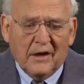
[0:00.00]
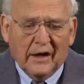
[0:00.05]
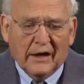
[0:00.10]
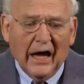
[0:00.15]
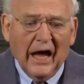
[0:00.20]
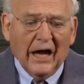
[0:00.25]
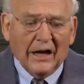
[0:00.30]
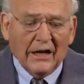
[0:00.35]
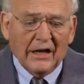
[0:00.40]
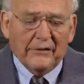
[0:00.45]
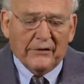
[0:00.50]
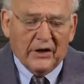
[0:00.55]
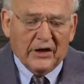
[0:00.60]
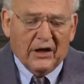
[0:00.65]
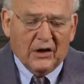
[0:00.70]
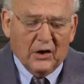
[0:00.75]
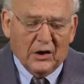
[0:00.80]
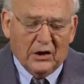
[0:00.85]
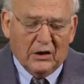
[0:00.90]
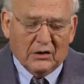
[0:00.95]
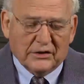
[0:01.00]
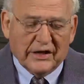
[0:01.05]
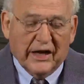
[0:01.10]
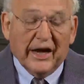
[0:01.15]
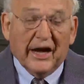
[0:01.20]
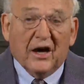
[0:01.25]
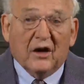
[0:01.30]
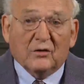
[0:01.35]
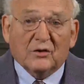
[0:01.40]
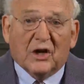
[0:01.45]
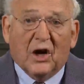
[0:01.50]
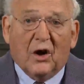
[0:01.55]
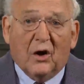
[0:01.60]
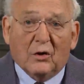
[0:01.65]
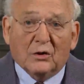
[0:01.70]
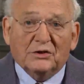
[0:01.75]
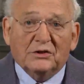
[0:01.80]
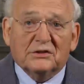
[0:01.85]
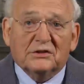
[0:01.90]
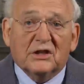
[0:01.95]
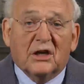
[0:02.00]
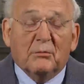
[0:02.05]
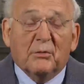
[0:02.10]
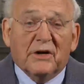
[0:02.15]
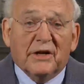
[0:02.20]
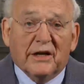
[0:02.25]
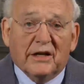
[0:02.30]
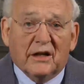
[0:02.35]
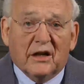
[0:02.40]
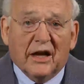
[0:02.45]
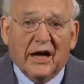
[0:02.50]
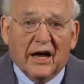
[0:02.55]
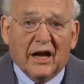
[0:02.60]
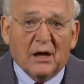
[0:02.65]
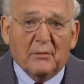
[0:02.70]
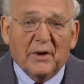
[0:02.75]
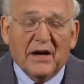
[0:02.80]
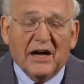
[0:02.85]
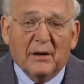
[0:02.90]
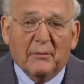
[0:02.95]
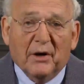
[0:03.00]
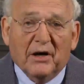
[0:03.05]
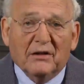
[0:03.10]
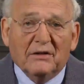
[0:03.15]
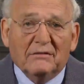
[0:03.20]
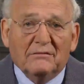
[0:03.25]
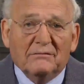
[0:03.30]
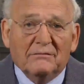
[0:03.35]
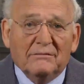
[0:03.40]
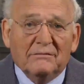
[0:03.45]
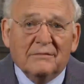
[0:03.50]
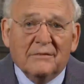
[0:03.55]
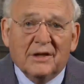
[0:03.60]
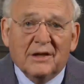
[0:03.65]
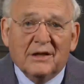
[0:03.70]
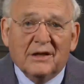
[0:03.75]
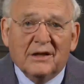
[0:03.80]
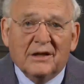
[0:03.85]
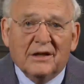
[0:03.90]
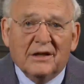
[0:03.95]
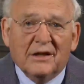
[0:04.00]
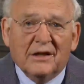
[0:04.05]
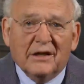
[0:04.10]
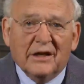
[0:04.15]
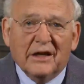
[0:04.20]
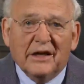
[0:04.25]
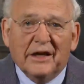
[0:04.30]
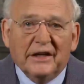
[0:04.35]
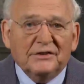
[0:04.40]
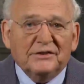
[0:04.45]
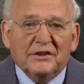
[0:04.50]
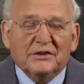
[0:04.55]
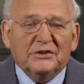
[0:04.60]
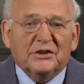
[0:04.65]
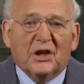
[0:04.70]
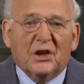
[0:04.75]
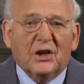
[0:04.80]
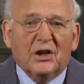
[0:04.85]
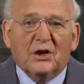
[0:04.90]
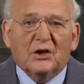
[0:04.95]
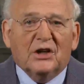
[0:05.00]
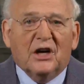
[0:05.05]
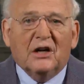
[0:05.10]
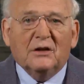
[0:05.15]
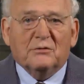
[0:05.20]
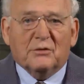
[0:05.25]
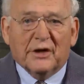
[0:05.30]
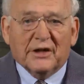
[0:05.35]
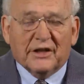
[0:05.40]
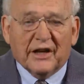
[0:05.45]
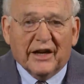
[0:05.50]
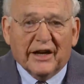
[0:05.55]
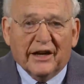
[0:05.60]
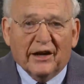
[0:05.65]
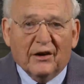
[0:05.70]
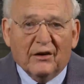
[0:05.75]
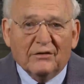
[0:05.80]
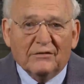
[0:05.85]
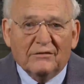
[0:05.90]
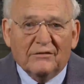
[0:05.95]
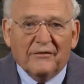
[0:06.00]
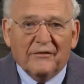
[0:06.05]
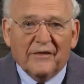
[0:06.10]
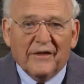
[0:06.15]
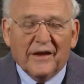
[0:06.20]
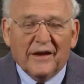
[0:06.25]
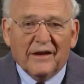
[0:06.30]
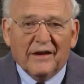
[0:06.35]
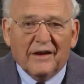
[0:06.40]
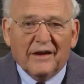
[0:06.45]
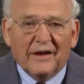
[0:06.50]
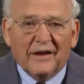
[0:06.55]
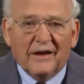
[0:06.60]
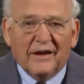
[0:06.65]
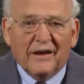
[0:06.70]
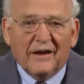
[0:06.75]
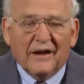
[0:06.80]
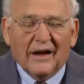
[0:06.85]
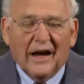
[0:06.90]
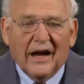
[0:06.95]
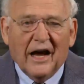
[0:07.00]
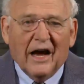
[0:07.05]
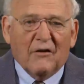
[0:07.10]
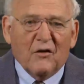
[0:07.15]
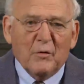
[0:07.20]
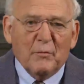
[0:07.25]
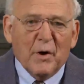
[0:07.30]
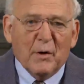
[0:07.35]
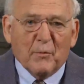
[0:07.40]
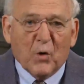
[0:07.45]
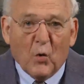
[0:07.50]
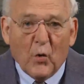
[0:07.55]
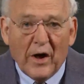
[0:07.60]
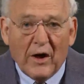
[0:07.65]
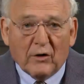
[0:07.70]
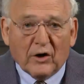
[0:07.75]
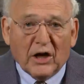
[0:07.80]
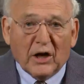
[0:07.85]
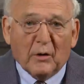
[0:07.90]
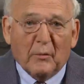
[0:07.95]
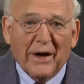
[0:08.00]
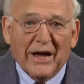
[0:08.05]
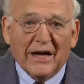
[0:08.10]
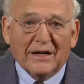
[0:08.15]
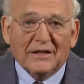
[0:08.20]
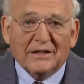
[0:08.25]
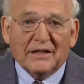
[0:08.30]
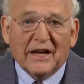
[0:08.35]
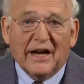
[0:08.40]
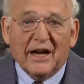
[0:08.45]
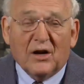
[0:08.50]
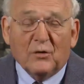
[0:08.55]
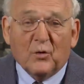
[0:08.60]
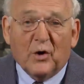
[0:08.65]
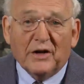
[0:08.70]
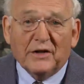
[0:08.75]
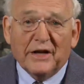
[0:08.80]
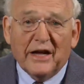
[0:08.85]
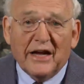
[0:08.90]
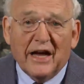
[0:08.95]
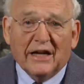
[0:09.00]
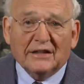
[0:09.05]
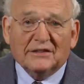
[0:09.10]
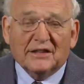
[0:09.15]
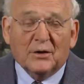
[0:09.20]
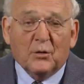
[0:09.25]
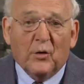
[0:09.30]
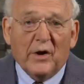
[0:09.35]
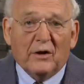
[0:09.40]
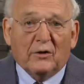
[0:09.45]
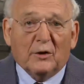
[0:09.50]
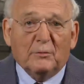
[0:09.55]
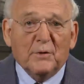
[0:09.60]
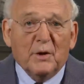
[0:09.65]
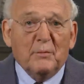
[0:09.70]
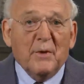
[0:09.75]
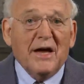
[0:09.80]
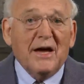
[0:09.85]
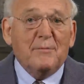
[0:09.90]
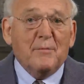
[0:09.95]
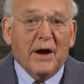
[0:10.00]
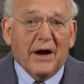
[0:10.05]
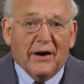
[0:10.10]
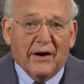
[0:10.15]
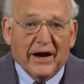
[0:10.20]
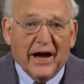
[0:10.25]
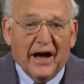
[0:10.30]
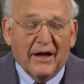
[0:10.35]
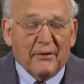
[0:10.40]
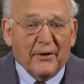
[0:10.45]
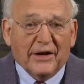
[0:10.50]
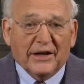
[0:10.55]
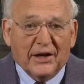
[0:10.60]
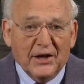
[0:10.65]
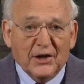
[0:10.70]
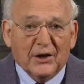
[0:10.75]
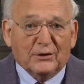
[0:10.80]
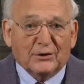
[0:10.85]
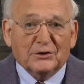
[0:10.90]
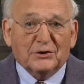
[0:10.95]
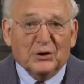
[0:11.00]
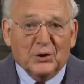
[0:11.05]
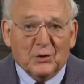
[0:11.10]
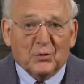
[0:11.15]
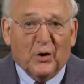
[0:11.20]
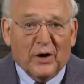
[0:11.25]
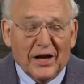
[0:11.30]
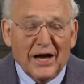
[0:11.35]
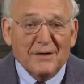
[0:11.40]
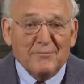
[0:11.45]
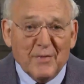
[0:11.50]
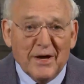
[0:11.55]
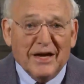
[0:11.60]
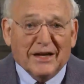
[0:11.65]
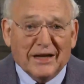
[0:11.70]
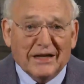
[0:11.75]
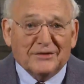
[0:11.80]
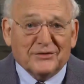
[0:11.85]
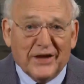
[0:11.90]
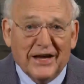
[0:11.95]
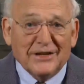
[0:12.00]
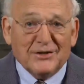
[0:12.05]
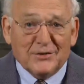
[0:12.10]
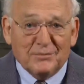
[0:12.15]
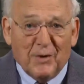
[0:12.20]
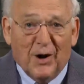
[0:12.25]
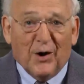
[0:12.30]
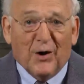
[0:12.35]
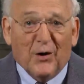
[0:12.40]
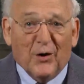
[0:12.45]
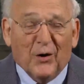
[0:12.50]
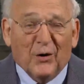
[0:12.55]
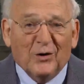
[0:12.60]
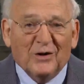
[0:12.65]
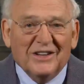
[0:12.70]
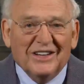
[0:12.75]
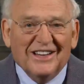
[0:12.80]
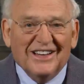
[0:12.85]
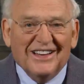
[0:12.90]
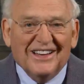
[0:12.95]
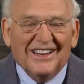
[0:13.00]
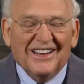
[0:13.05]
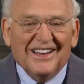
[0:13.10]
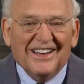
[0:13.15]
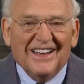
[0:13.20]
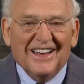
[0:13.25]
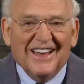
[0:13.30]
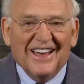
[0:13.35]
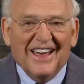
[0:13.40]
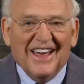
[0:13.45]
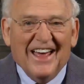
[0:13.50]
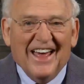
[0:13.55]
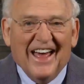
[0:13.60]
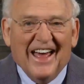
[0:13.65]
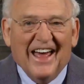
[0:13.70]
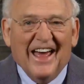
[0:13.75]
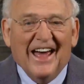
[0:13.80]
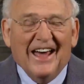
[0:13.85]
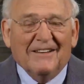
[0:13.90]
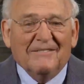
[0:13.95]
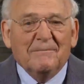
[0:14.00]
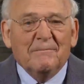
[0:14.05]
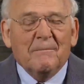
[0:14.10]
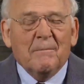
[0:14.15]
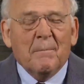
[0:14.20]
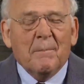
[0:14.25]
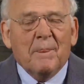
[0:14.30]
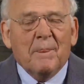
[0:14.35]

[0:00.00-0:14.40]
And I live in a little town called Summerdale, Alabama. It's just a little country town. I remember welcoming a man to town one day. I said, Welcome to Mayberry. I think he understood what I meant. It's that small. And